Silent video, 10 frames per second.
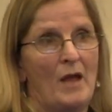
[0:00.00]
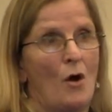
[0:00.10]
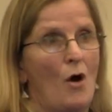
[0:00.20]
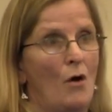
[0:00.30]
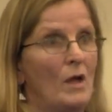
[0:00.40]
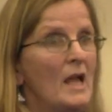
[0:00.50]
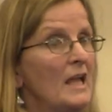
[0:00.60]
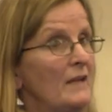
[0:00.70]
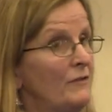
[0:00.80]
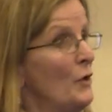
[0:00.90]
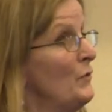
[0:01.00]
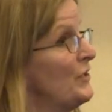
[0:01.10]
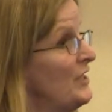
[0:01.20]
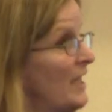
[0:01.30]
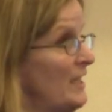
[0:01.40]
at all. Even though
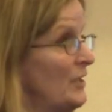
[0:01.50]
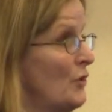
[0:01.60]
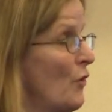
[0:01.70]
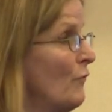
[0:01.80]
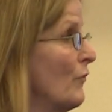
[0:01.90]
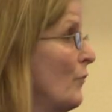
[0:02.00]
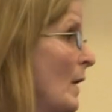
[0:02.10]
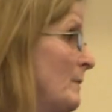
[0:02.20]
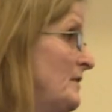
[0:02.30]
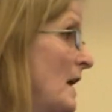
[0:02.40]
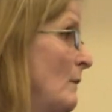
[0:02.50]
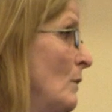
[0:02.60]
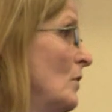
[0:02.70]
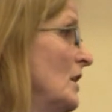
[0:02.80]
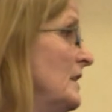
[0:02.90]
the study is over, the
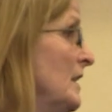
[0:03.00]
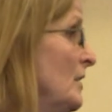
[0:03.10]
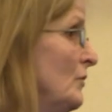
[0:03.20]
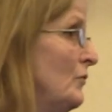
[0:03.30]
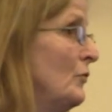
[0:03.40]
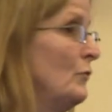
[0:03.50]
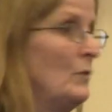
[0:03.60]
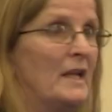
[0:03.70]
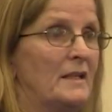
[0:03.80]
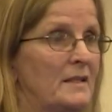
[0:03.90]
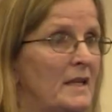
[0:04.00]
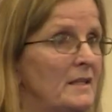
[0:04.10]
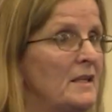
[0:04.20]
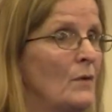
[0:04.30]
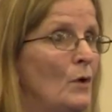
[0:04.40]
website will continue to
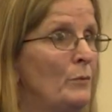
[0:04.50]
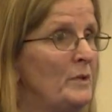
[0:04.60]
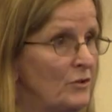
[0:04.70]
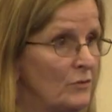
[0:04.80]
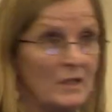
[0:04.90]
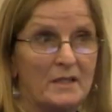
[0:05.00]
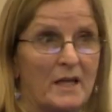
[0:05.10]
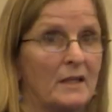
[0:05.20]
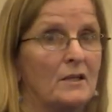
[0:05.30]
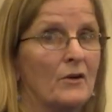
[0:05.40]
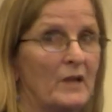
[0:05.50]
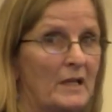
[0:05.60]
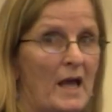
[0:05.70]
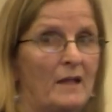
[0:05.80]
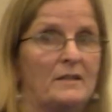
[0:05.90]
exist, and we'll be doing secondary
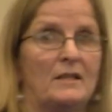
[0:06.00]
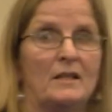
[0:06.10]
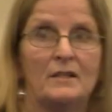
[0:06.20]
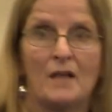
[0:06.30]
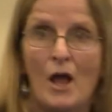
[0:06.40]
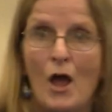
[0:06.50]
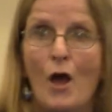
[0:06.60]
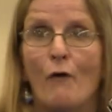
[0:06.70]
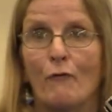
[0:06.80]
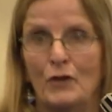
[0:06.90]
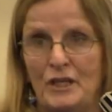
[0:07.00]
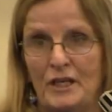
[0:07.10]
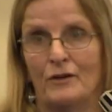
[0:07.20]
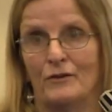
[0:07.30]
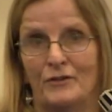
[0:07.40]
analysis for
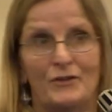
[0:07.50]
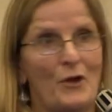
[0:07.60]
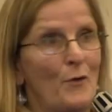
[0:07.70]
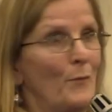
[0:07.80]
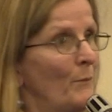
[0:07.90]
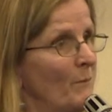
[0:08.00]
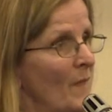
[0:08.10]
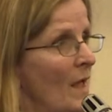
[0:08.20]
years. So,